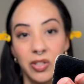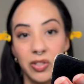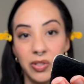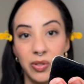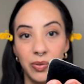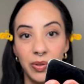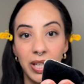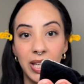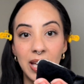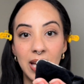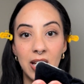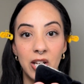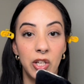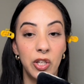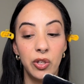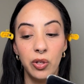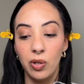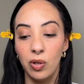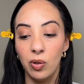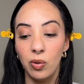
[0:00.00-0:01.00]
So
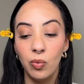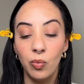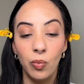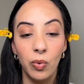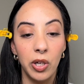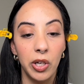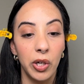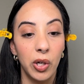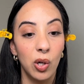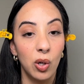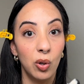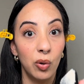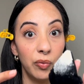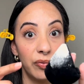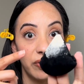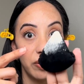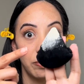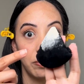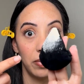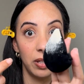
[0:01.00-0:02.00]
again, you don't want to go
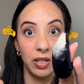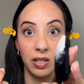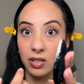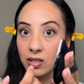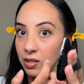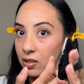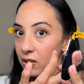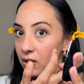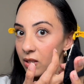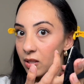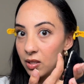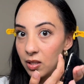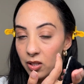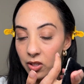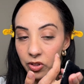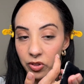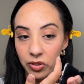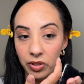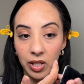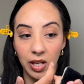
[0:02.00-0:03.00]
from this
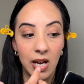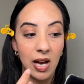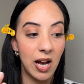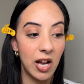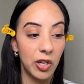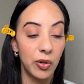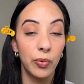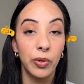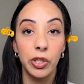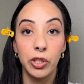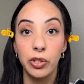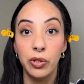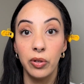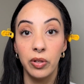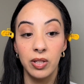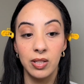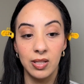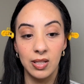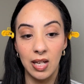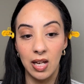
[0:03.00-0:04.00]
under the eye. You want to do
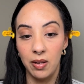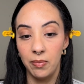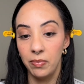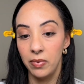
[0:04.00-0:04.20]
the same